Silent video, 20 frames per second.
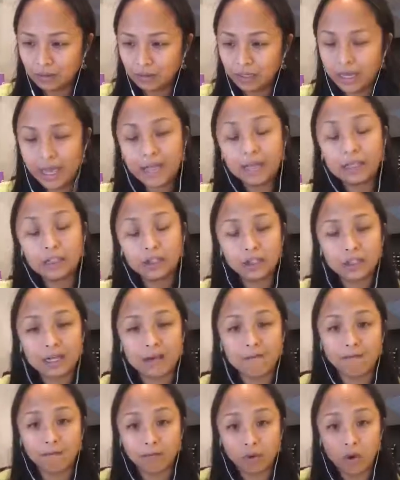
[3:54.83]
the energy
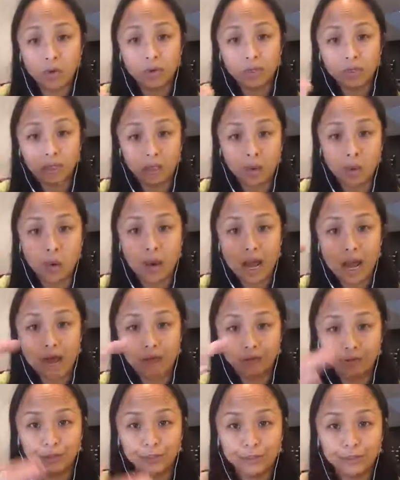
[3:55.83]
that flow in your
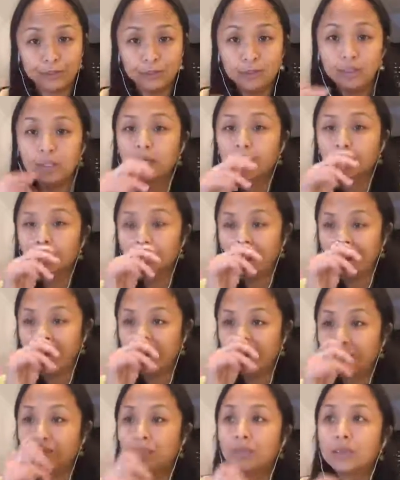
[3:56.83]
house,
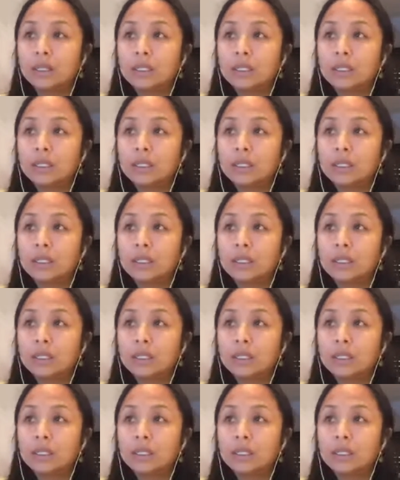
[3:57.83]
right?